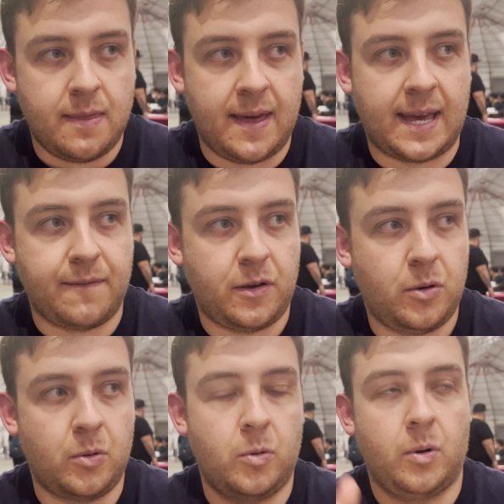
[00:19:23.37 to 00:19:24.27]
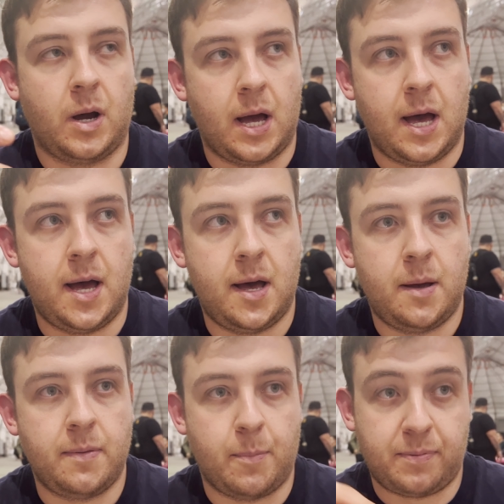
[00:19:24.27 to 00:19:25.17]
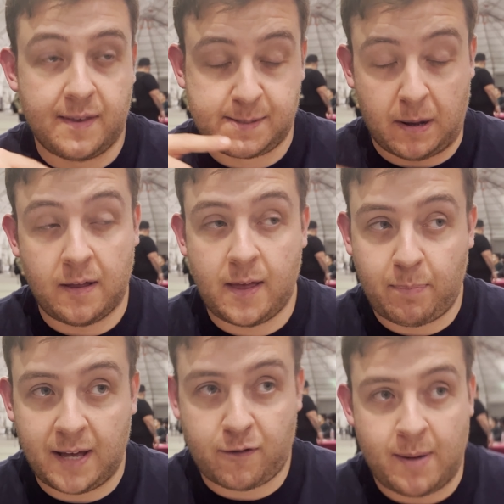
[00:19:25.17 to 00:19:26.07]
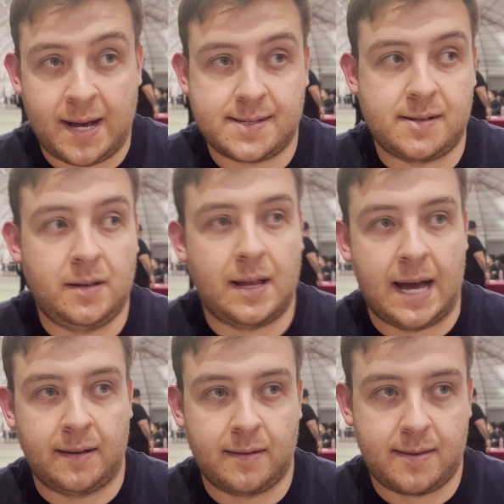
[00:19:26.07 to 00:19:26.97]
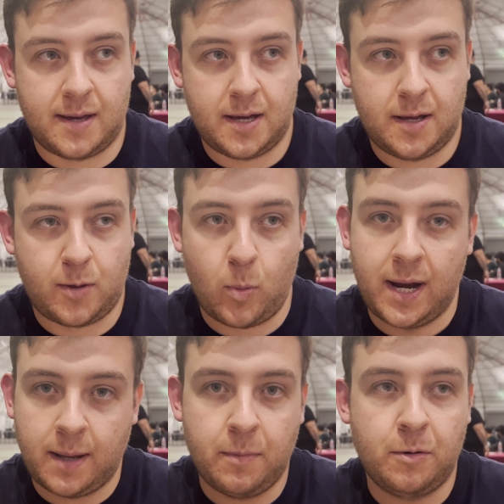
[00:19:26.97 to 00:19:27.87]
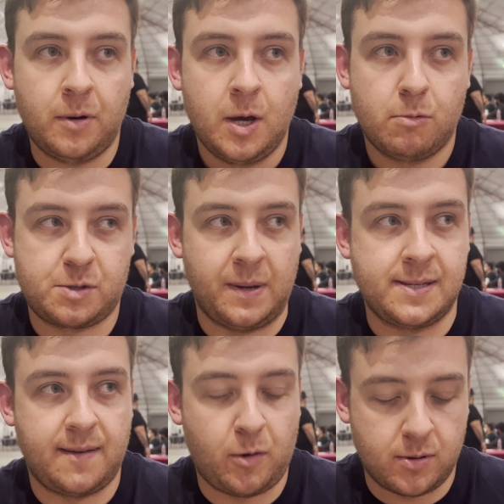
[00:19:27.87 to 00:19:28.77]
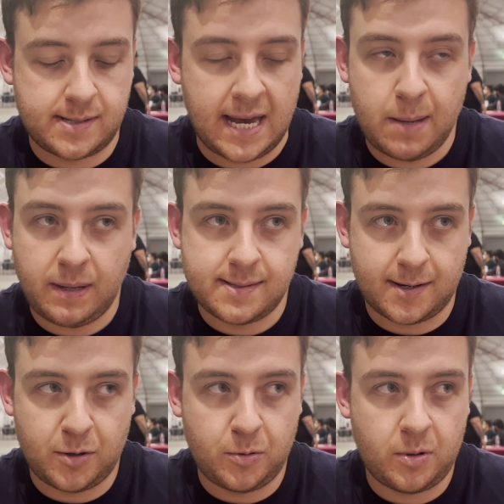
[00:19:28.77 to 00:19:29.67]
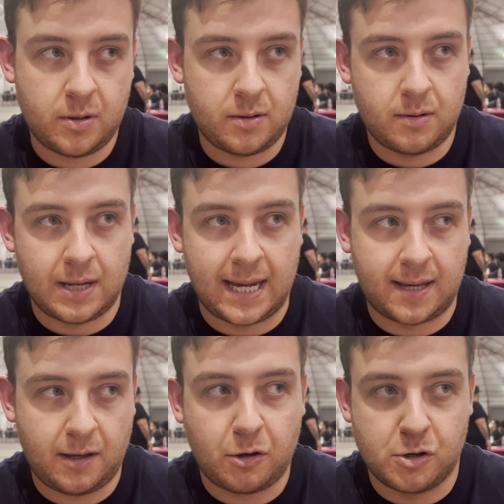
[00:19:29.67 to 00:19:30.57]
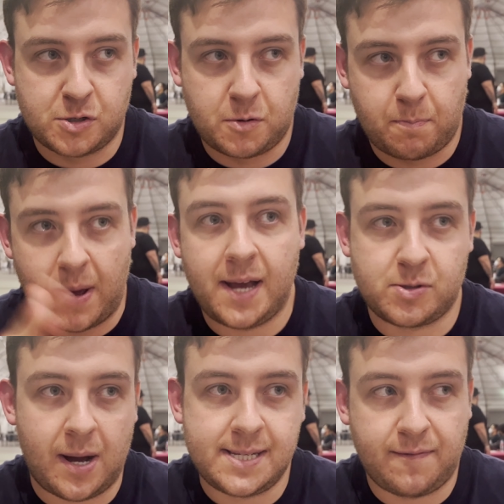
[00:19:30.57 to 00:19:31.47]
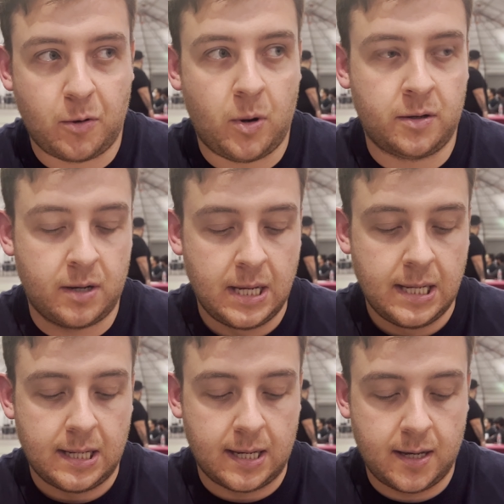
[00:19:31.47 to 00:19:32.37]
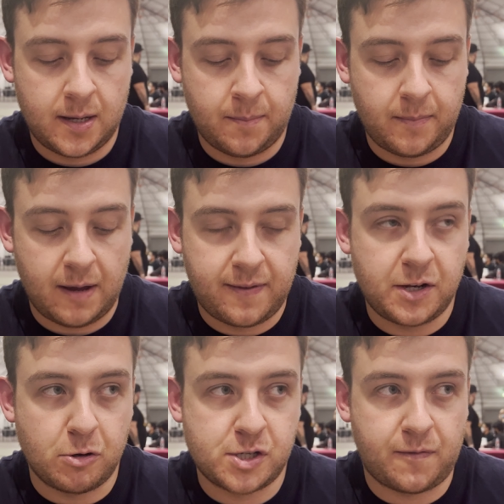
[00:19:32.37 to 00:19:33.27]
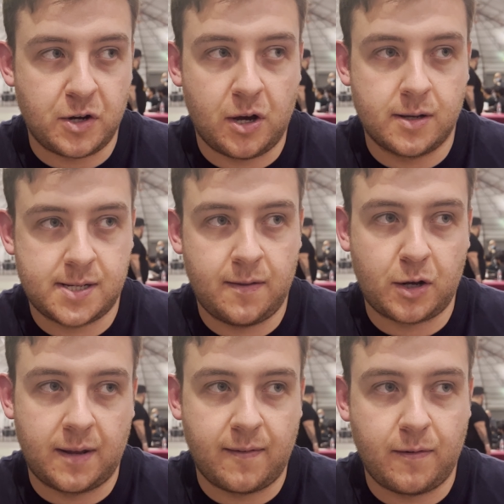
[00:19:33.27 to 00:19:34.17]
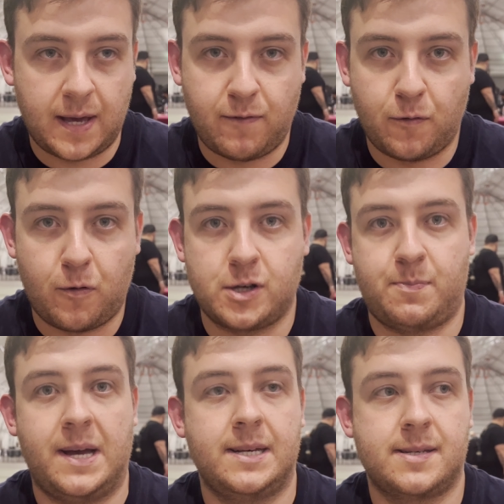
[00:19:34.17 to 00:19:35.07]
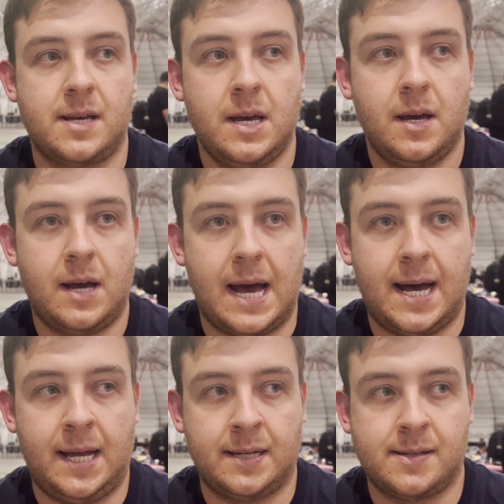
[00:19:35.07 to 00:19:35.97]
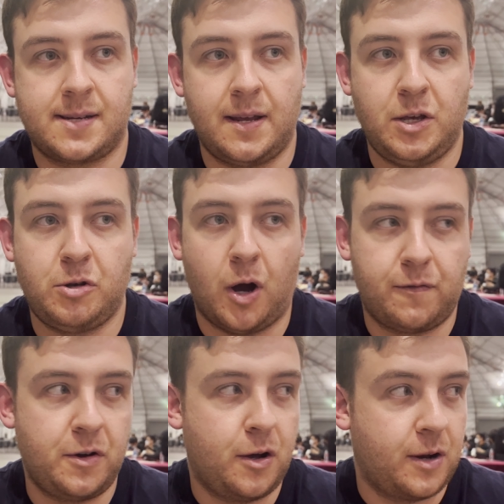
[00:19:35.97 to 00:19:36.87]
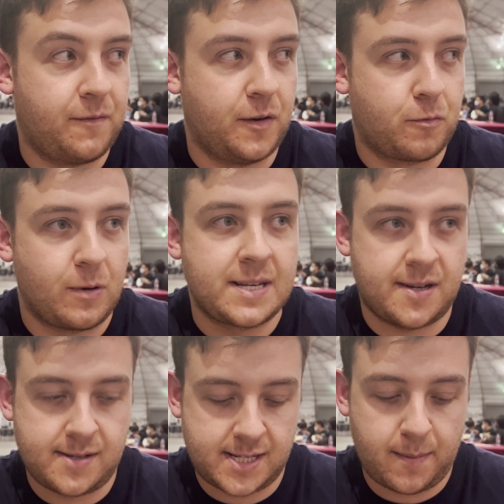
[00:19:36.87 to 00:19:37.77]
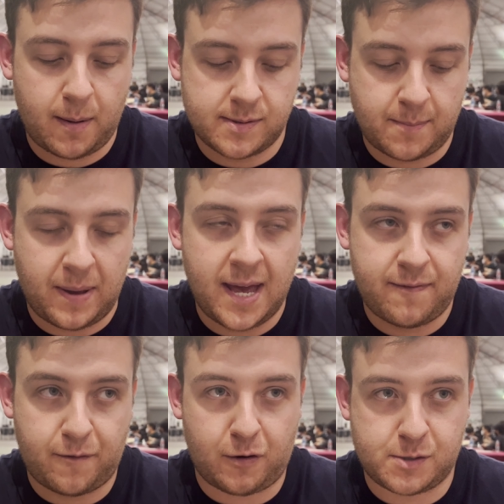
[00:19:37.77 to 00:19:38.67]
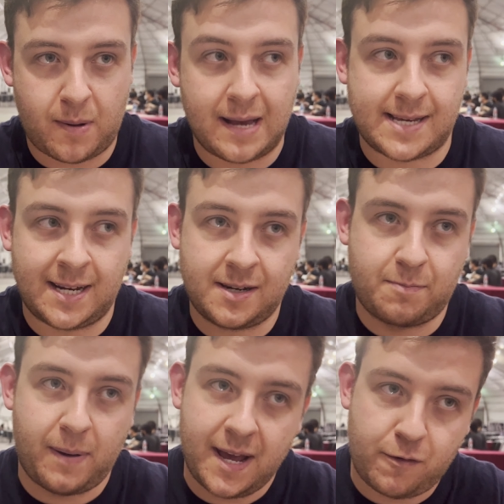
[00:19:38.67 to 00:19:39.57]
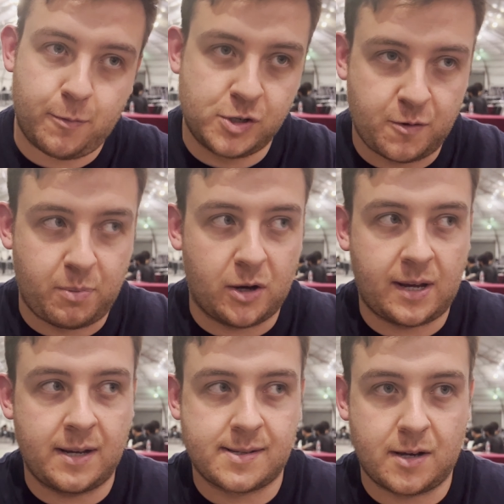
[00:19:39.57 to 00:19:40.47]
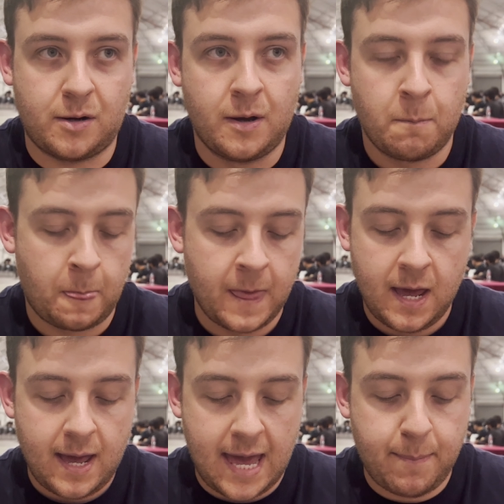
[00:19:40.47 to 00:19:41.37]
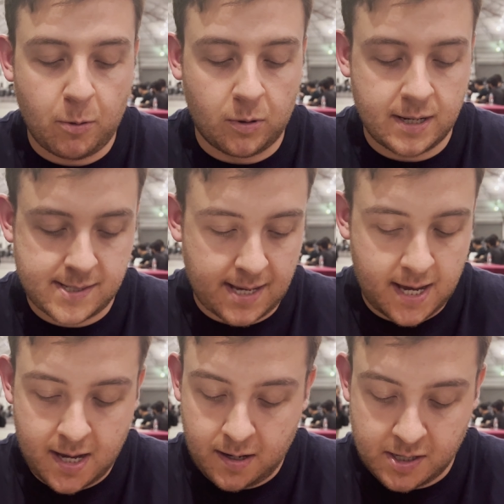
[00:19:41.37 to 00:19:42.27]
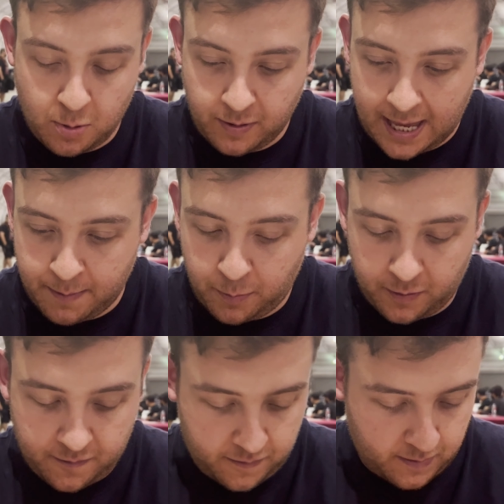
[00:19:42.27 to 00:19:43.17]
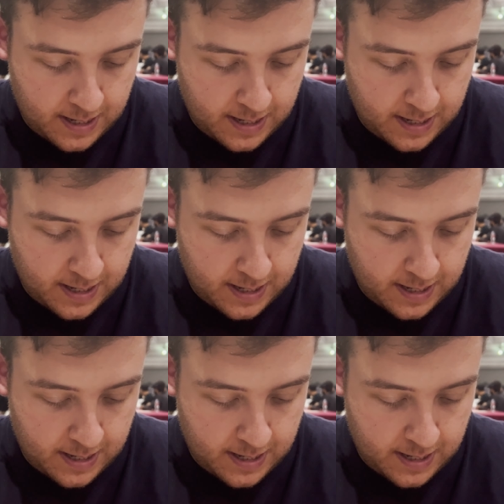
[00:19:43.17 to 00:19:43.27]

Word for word: They give you uh, the, the, spell yeah. that they play from Arsenal and the, the Waning Moon, which means if you want to AB2, like you can just pay twice if you want. Um, if they do stuff on your turn, they're going to give you frostbites and you often not have enough resources to be able to pay for frostbites and pay for a bunch of blocking. So yeah. AB1 is uh, is what we came up with.